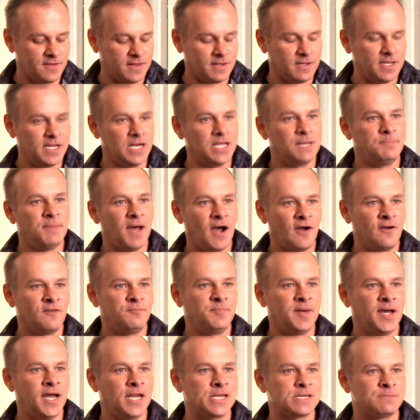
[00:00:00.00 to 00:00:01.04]
in the healing power
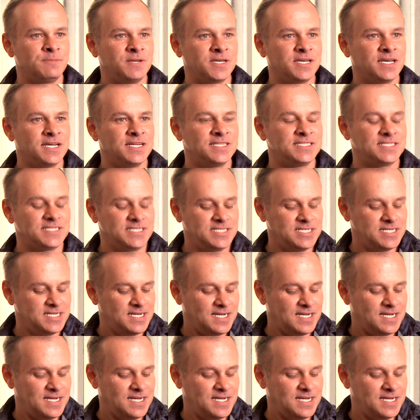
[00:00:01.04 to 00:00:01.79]
of pets, because